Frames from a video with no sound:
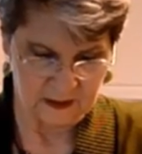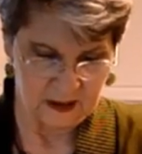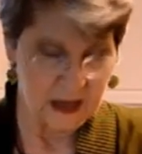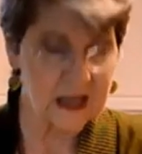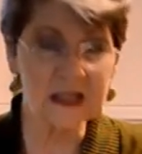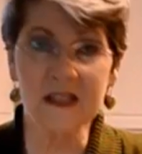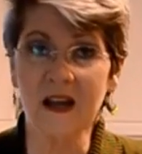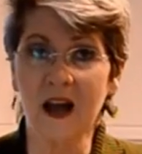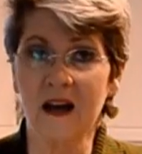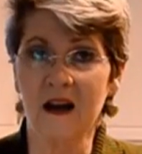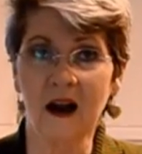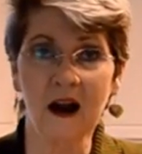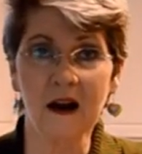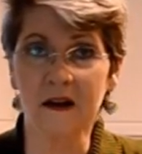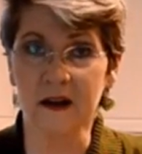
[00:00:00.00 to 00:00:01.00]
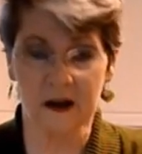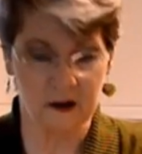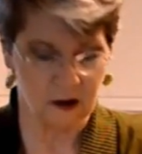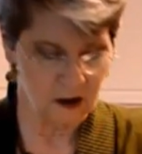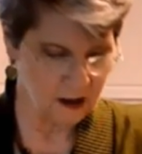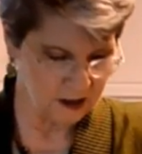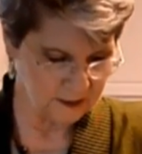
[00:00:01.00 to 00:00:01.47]
It's not hard at
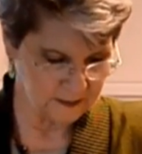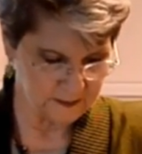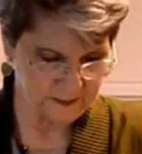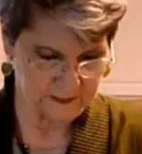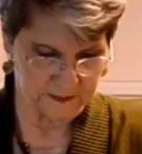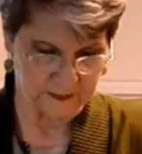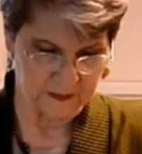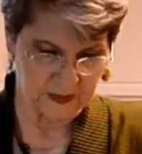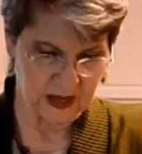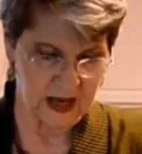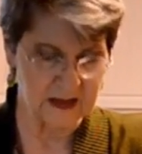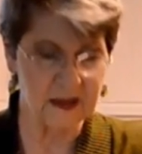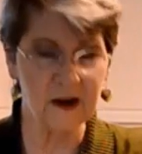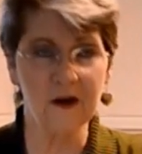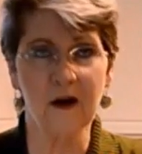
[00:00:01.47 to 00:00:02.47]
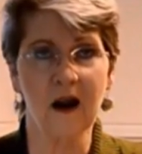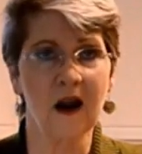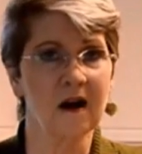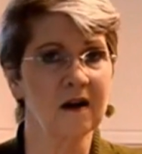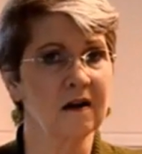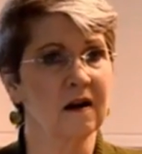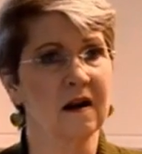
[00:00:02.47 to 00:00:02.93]
all, and there
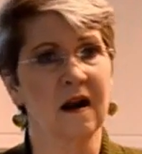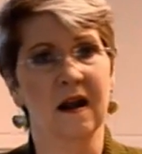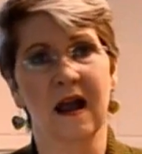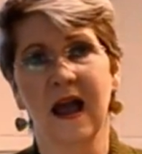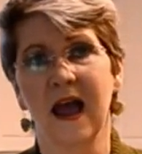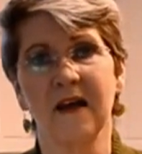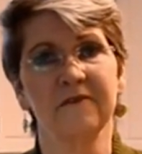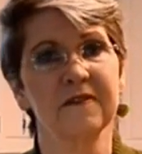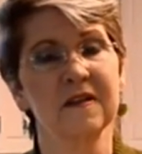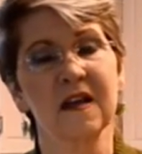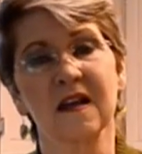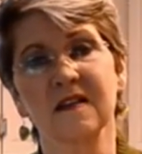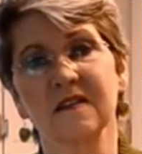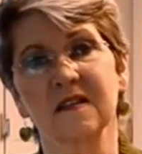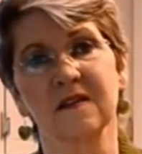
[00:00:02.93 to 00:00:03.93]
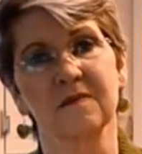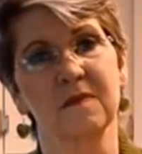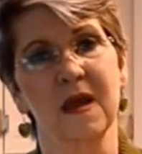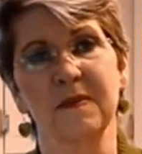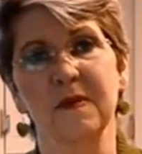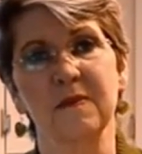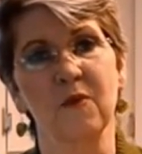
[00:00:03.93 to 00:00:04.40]
are half a dozen,
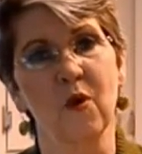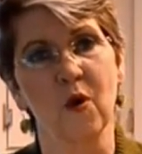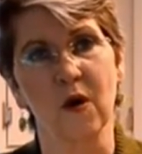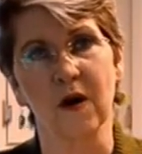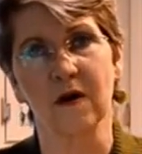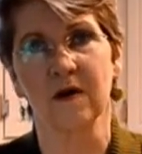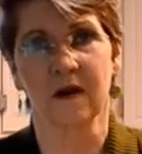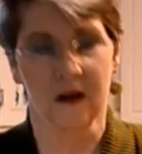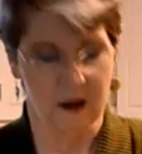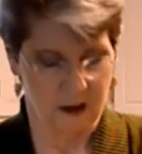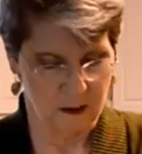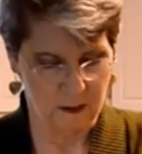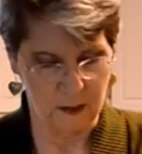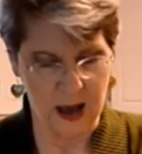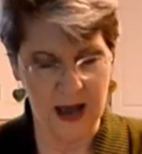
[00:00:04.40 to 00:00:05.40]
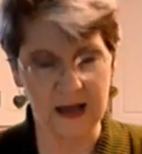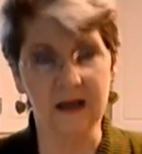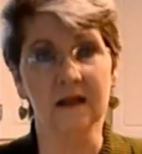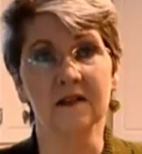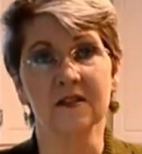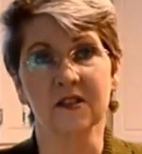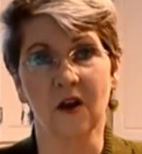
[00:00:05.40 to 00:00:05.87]
maybe more,
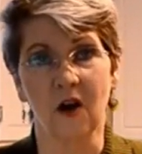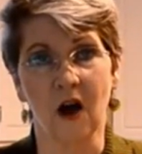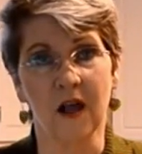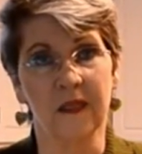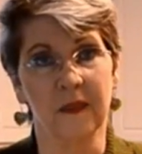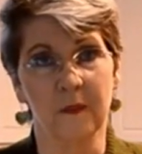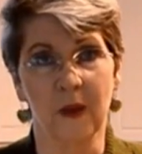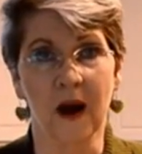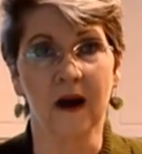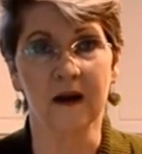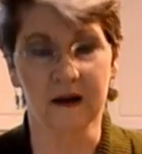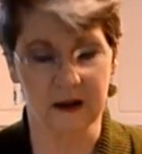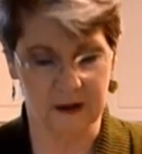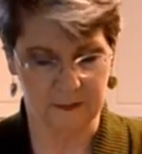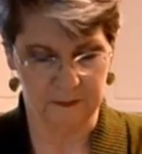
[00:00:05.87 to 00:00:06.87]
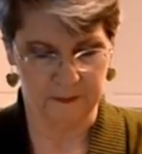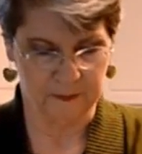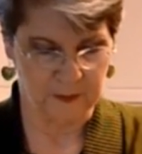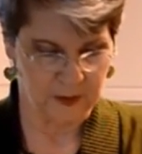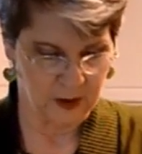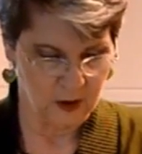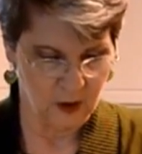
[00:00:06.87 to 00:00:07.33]
models on the market.
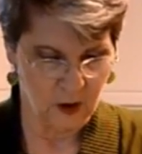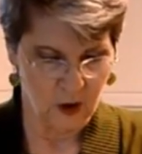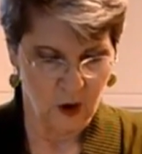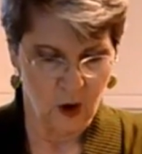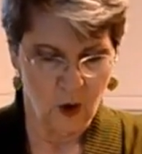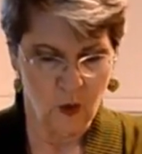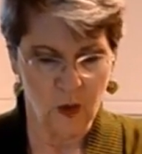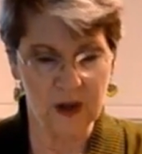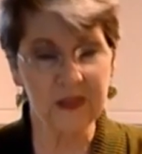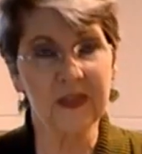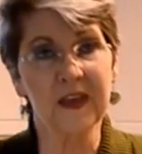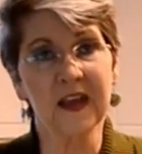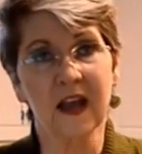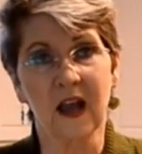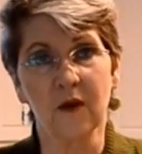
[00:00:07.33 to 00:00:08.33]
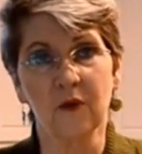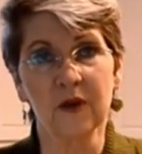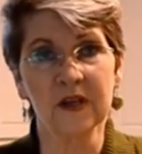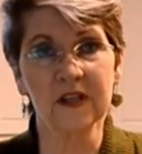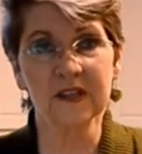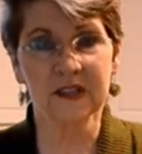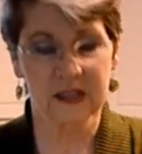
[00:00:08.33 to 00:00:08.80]
One thing I
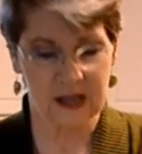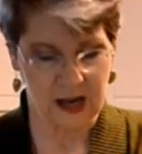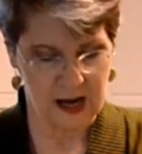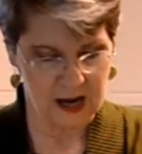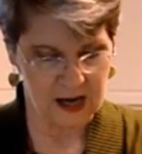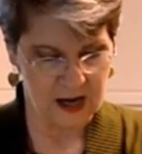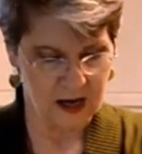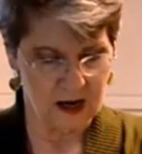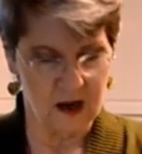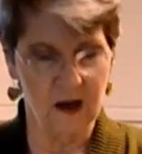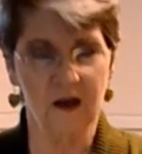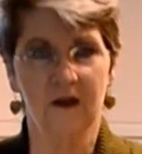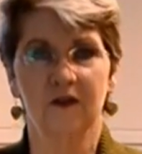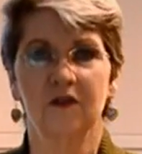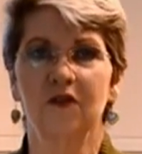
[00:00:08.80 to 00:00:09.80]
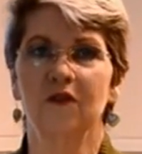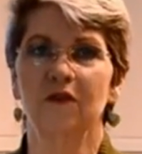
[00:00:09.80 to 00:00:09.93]
will say, do